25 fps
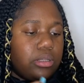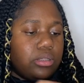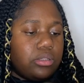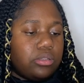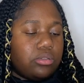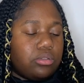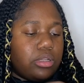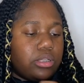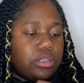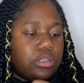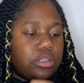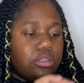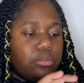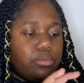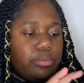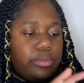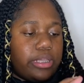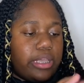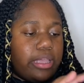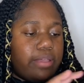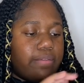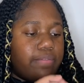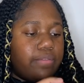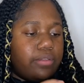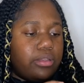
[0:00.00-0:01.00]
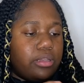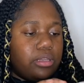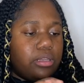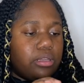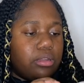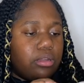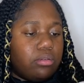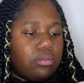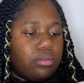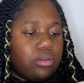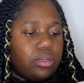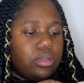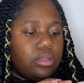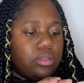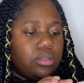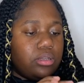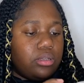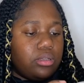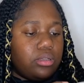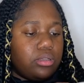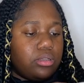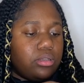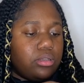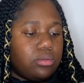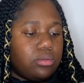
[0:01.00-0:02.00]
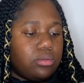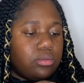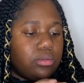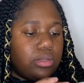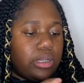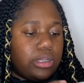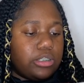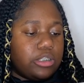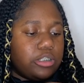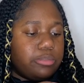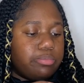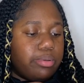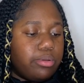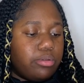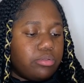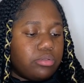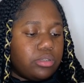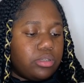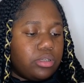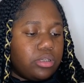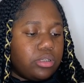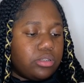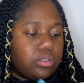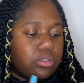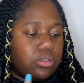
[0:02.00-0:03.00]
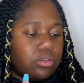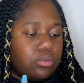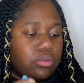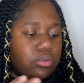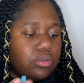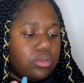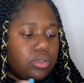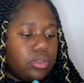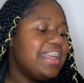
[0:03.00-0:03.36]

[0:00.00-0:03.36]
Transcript: So let's see if we have any already. I just posted it, so.